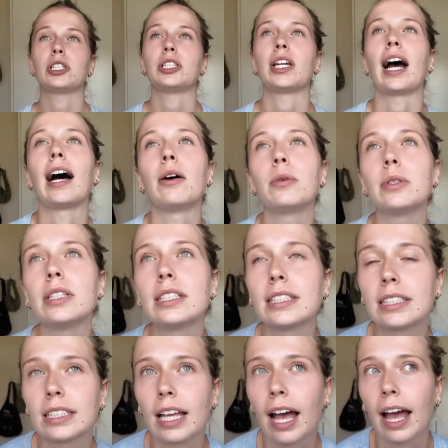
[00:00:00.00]

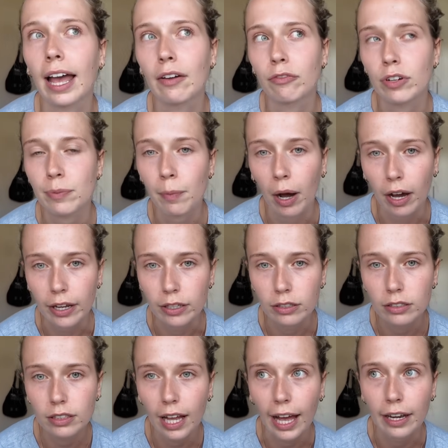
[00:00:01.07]
showers at every
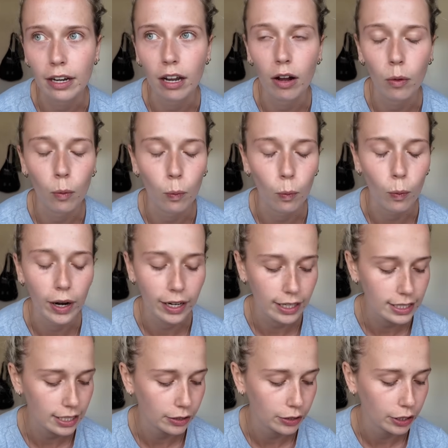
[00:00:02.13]
mile, and when I
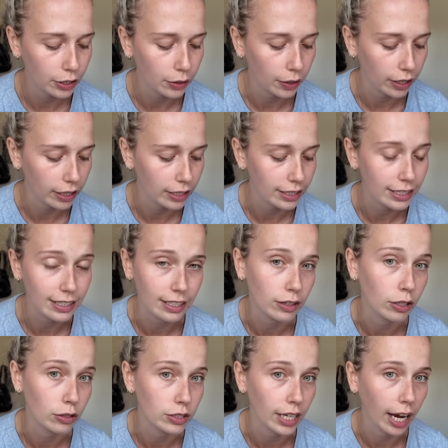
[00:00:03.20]
tell you I needed
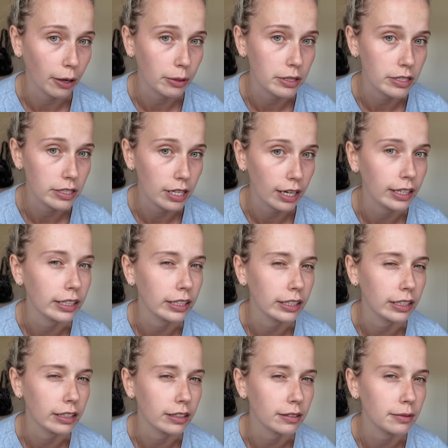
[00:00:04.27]
those showers, I
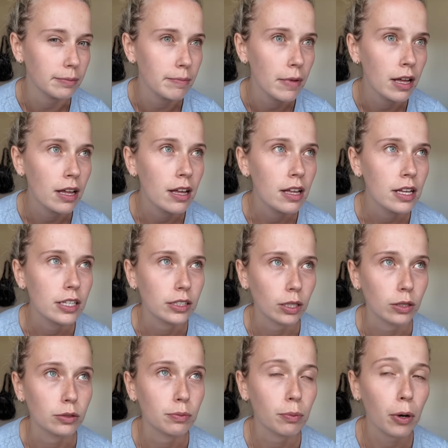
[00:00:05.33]
needed them. So
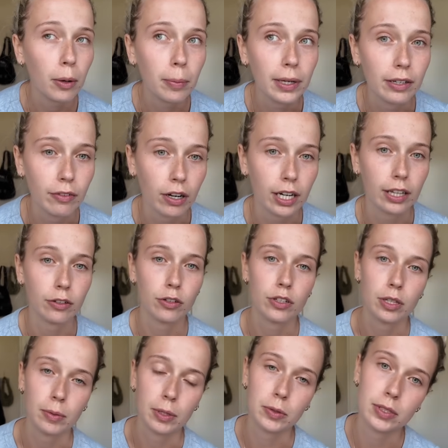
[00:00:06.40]
I was properly running through
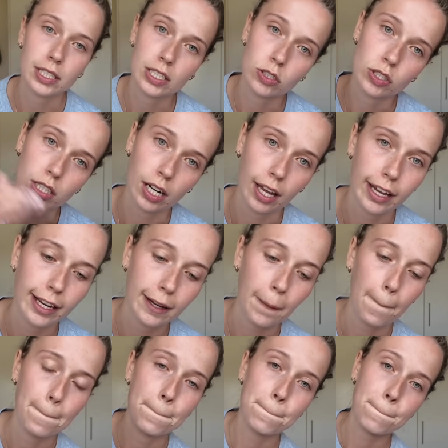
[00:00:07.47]
them and it was literally like
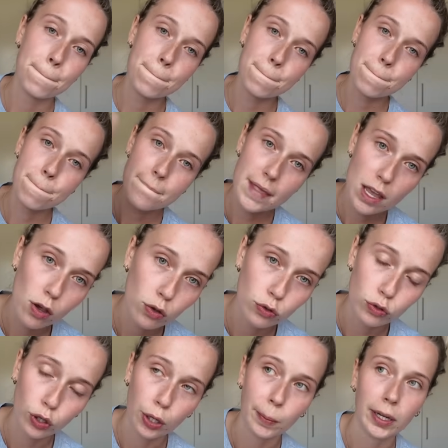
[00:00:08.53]

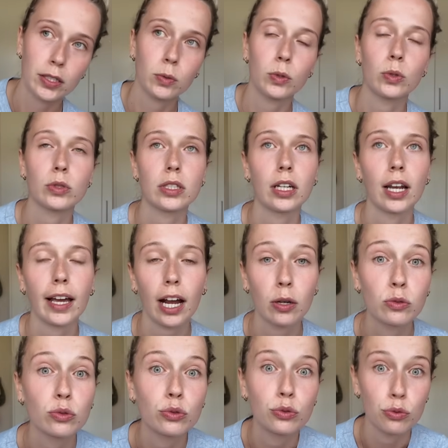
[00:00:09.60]
so much water, like I
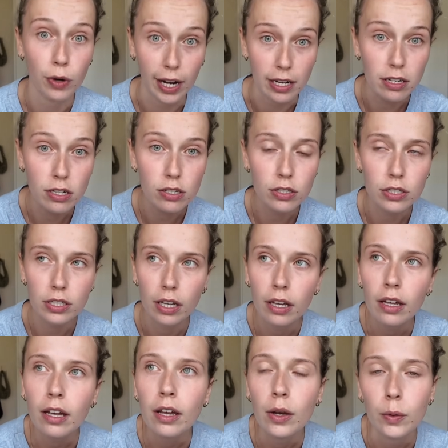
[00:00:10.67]
was drenched,
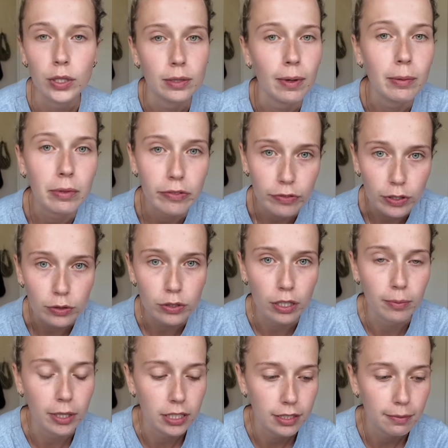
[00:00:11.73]
which made me feel so
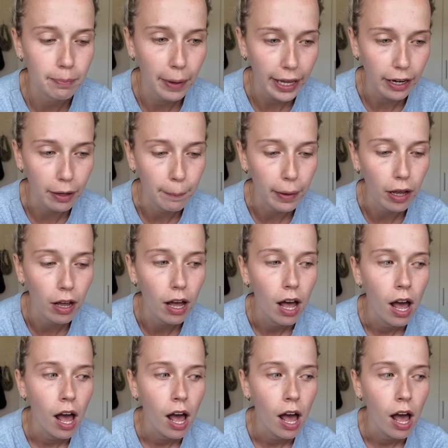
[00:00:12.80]
much better, but